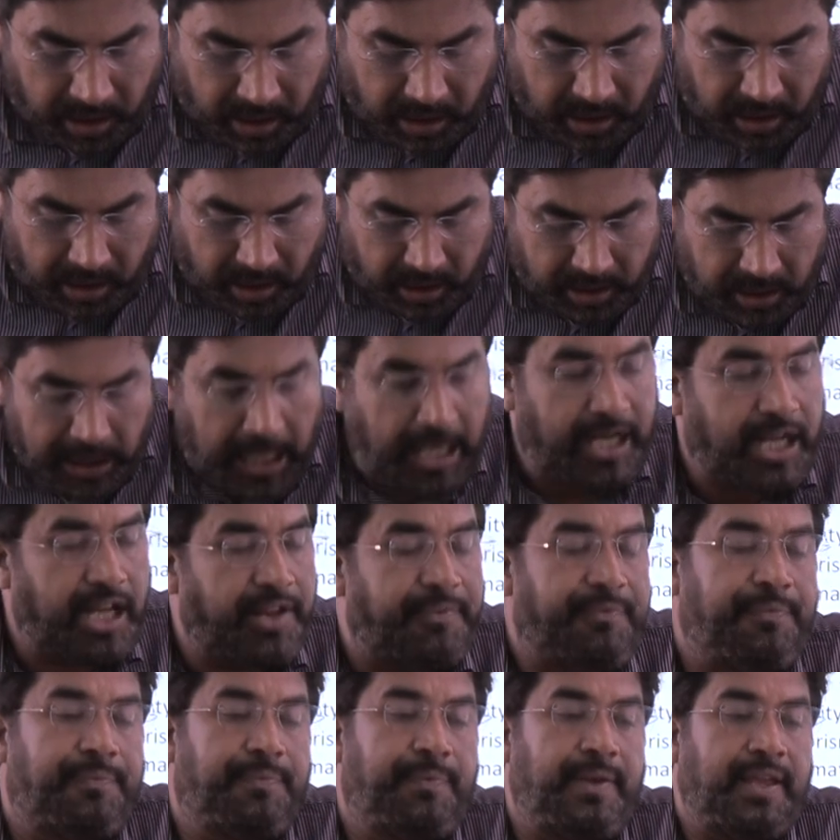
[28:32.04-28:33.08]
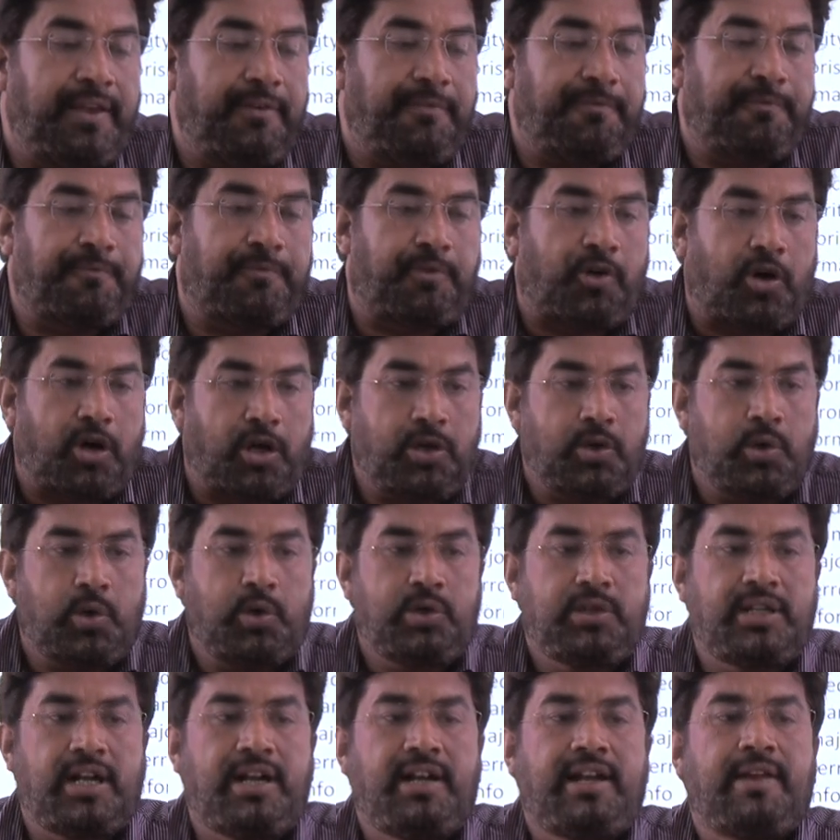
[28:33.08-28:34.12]
that if we follow
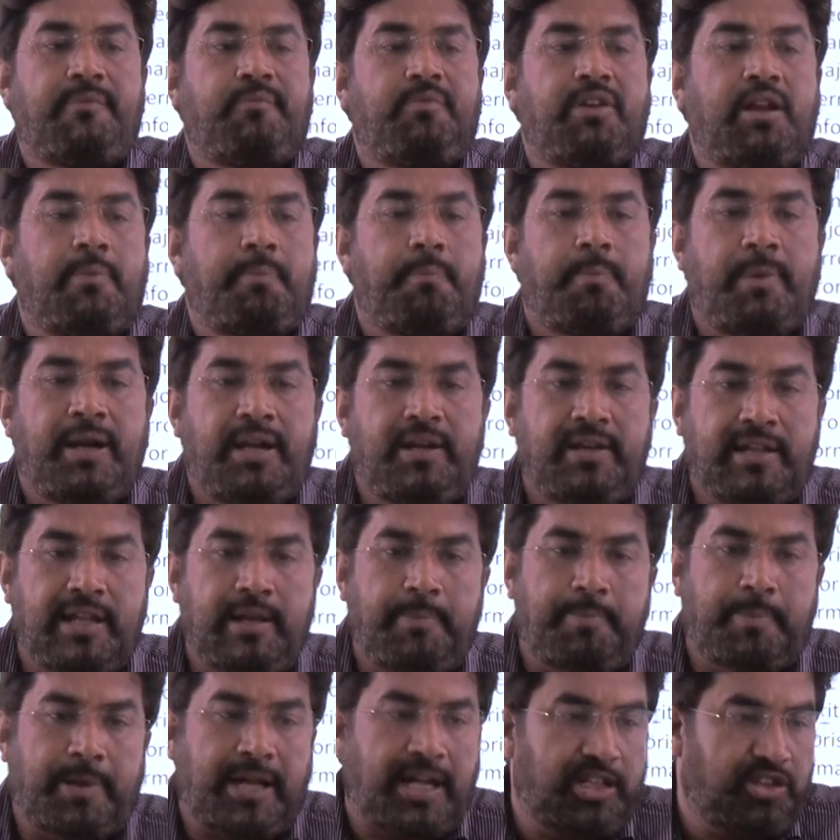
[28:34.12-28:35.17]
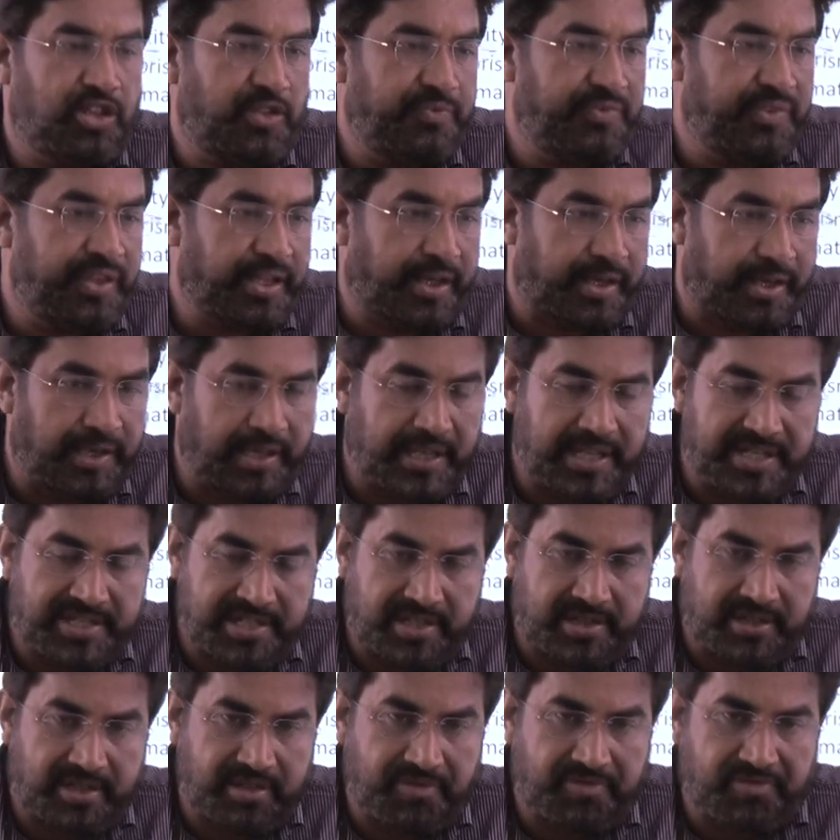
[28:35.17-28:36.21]
the developmental path of the
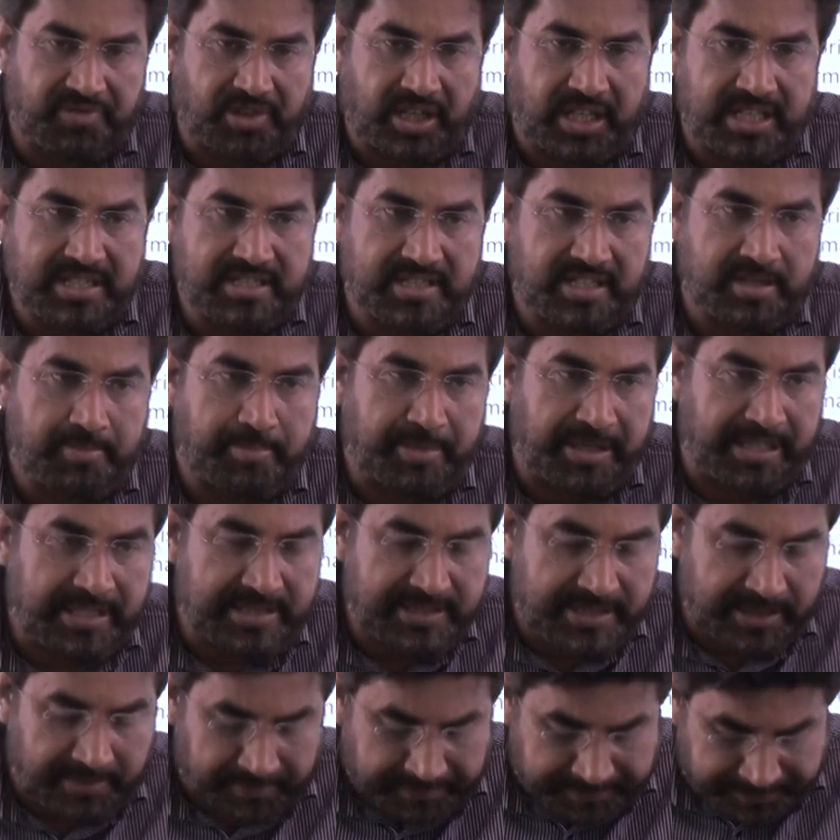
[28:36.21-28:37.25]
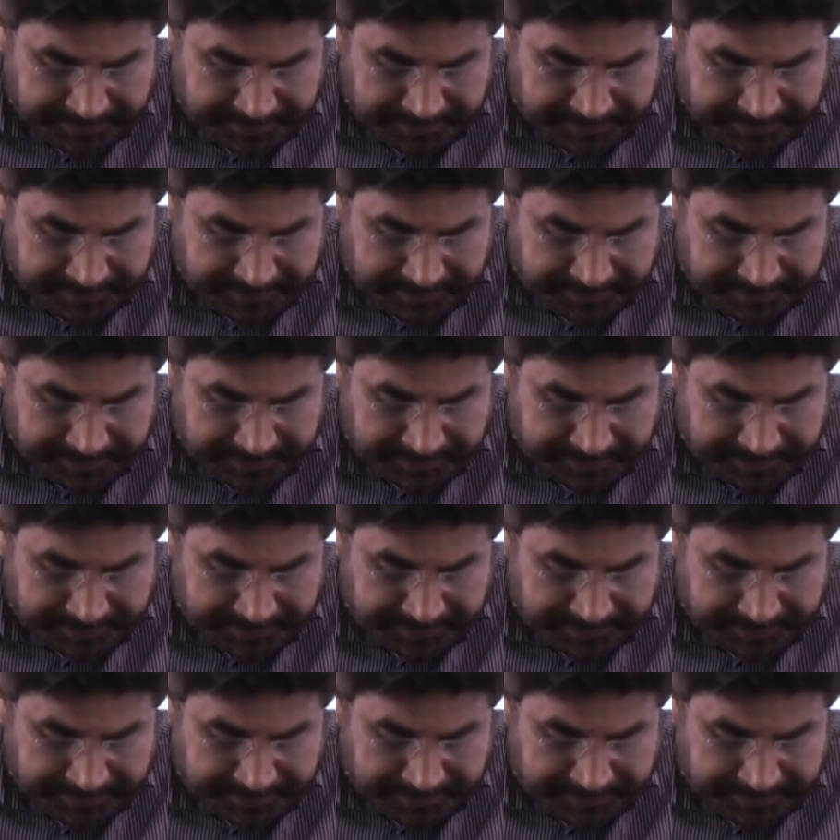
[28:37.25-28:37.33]
religion in France and Belgium,